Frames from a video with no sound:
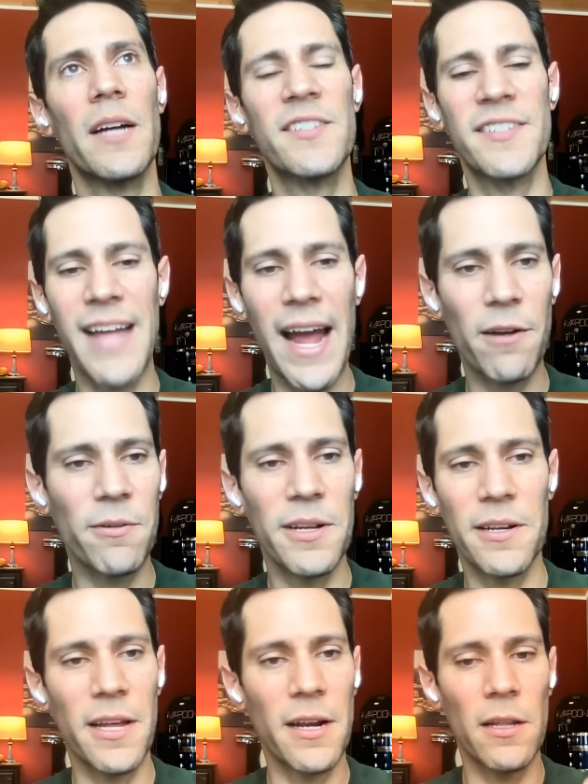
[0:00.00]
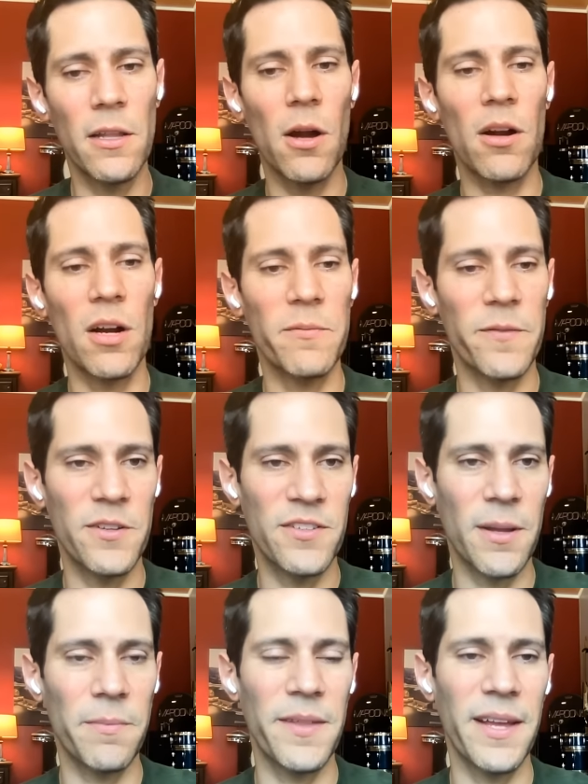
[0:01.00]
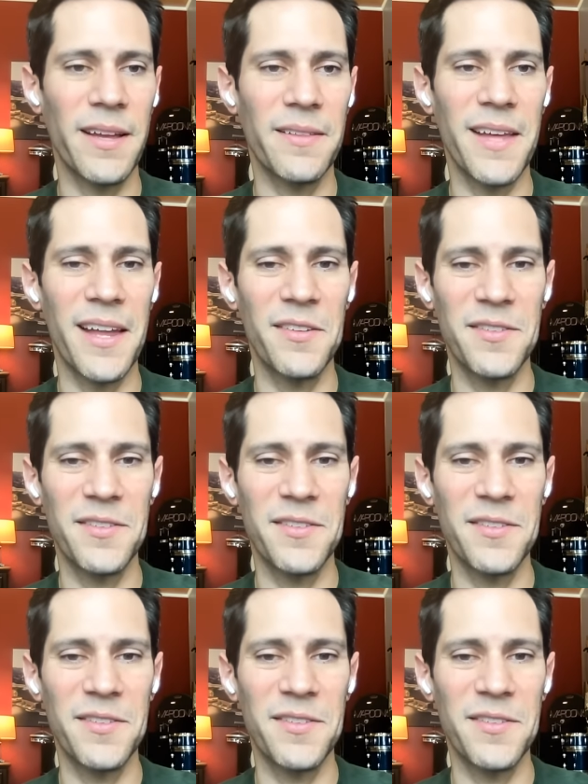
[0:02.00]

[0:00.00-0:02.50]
siren, an alarm for something that